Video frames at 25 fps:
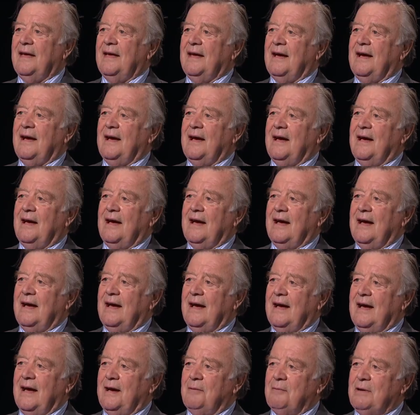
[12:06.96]
Uh,
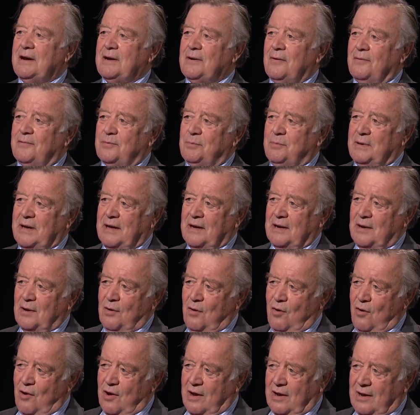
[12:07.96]
I, I went off to be a
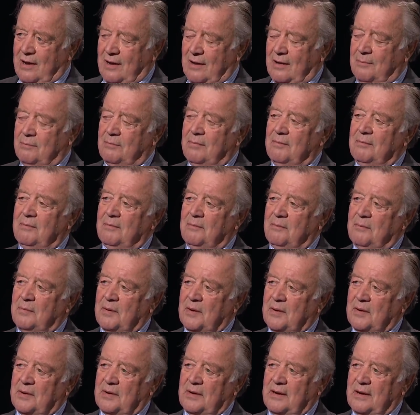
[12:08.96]
lawyer,
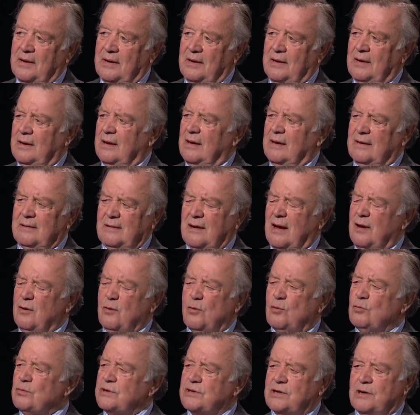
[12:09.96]
but I
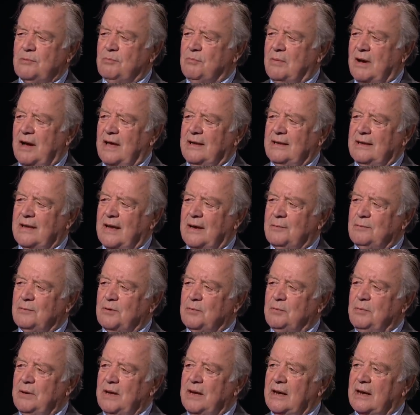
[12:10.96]
always combined that
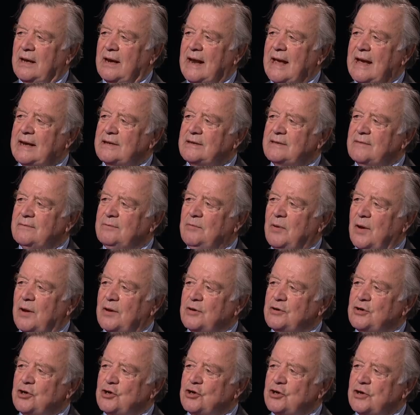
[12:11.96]
with being an active
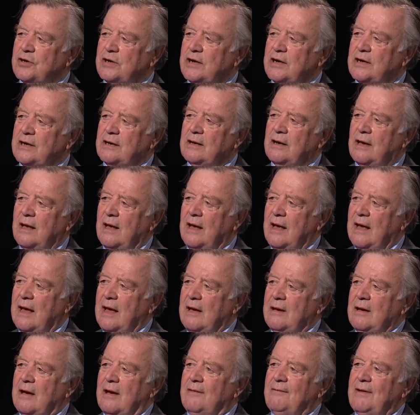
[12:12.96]
politician, and
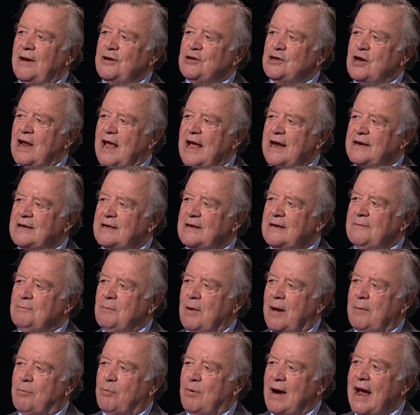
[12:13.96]
eventually had to give
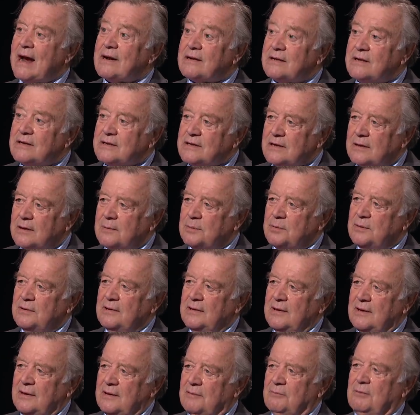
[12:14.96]
my practice up
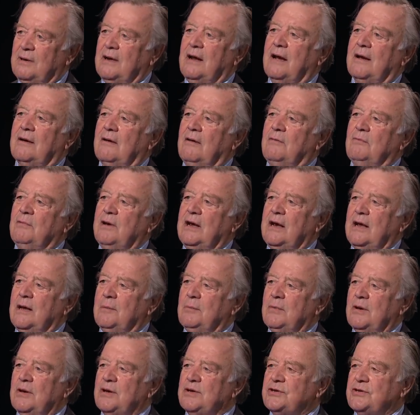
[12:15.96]
when I got really
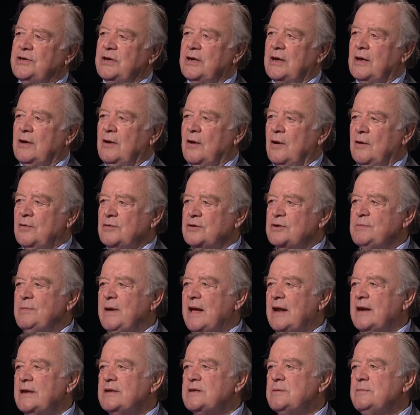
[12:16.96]
immersed in a long
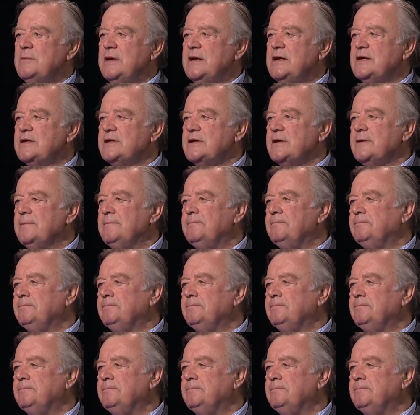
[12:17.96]
spell as a minister.